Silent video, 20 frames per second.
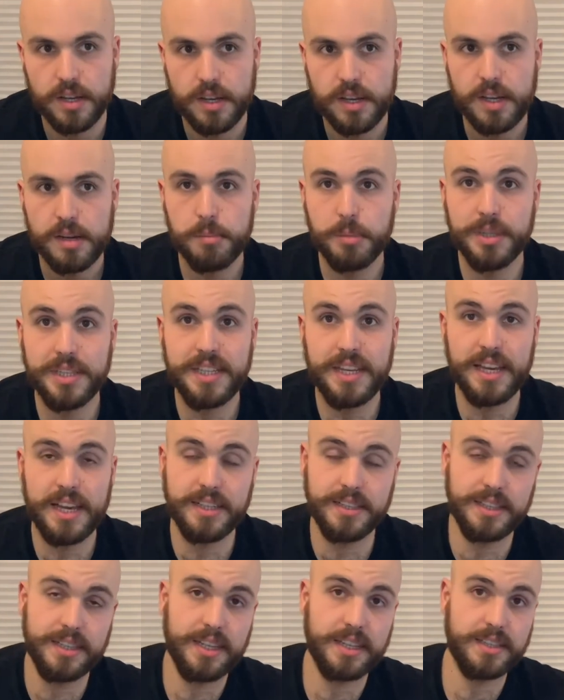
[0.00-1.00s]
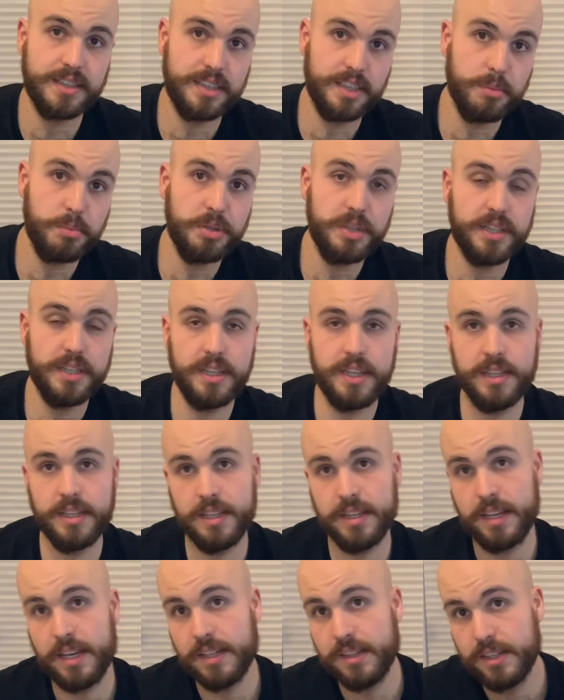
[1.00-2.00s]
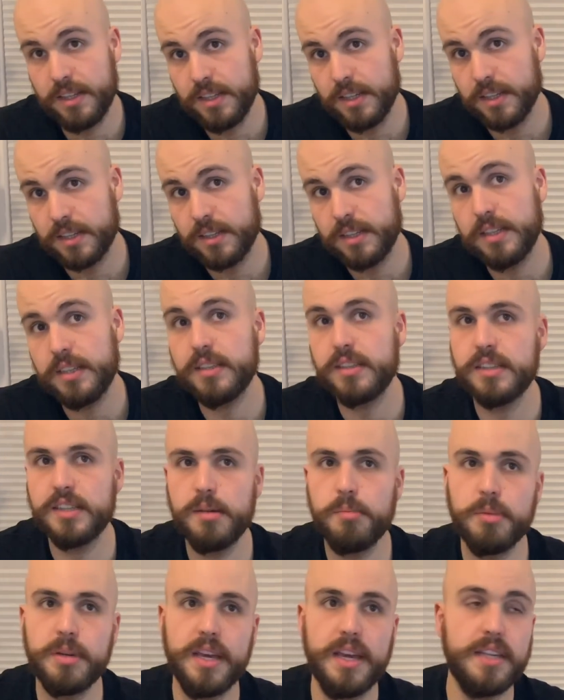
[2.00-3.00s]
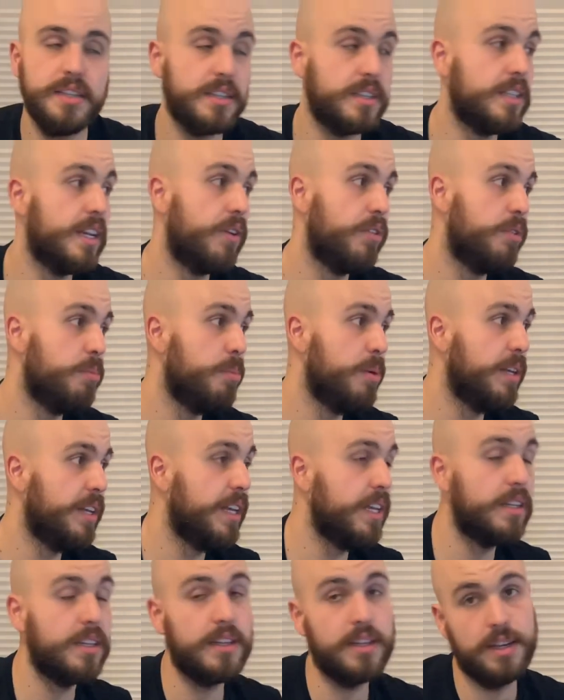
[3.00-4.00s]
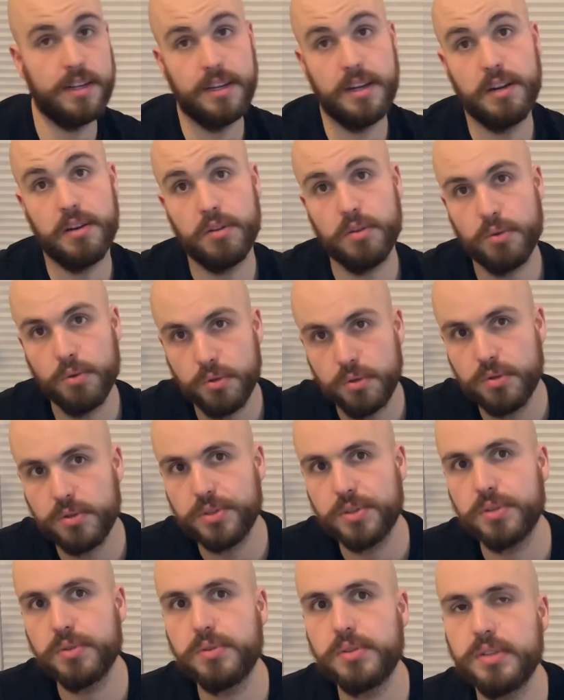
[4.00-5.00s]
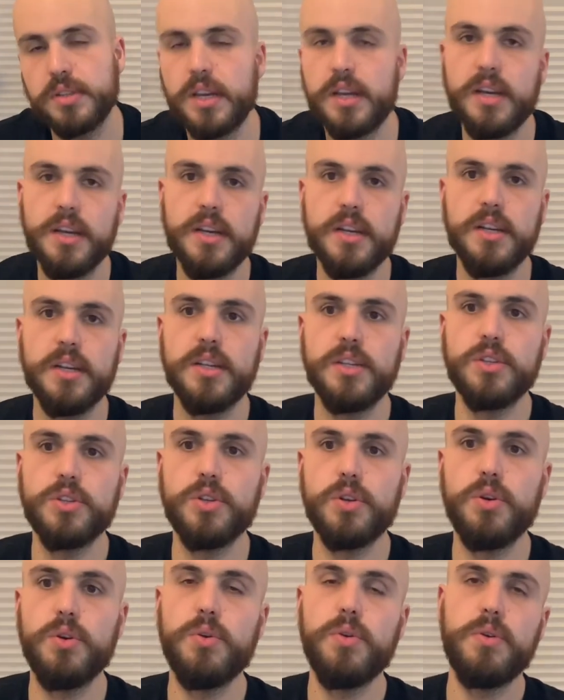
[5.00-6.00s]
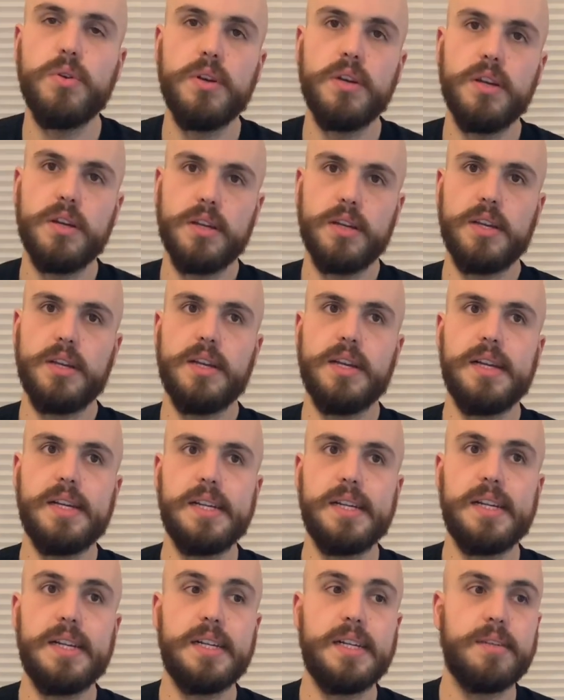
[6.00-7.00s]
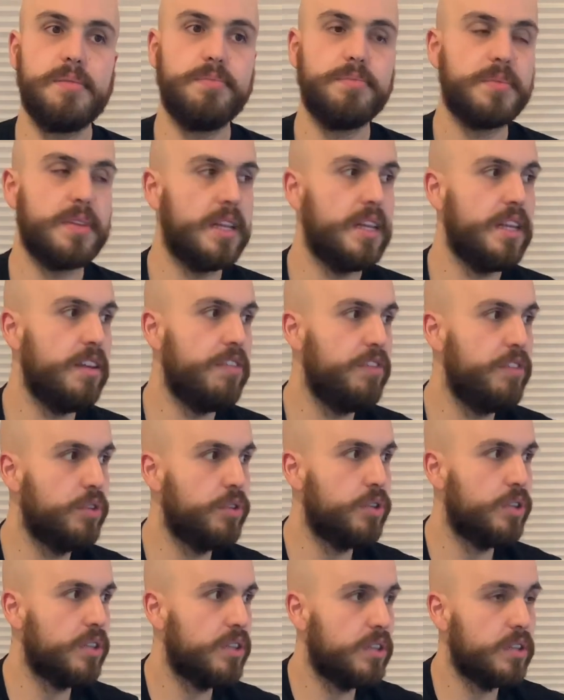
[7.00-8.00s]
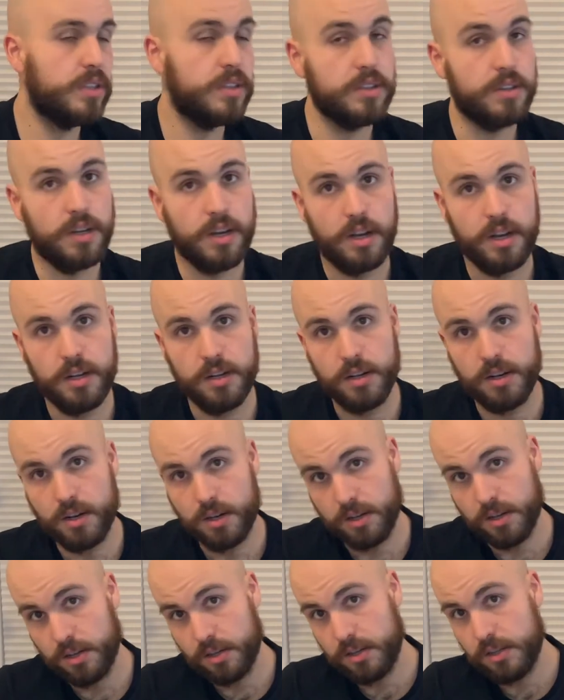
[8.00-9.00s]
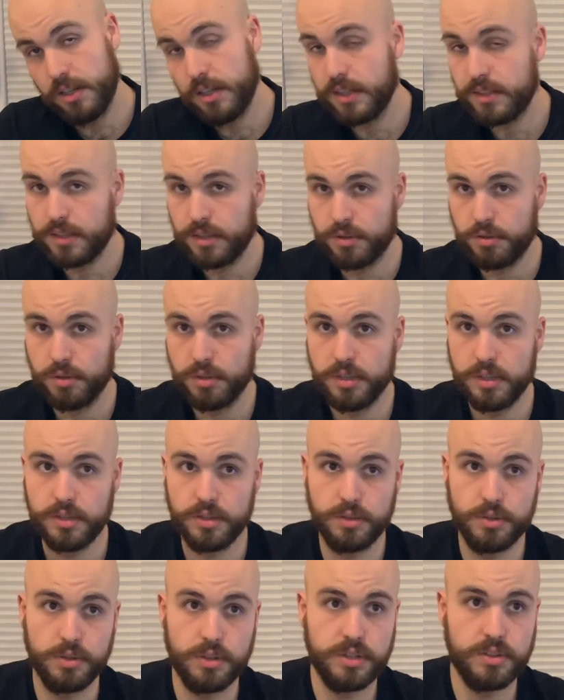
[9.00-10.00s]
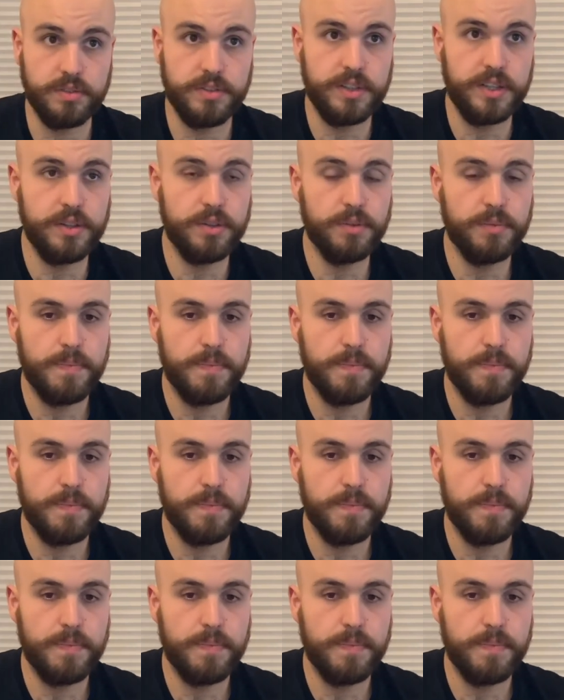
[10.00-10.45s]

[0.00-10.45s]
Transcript: but he has an assumption and an idea. In some cases, they're replicating, they're getting good results. So if you just listen to this video,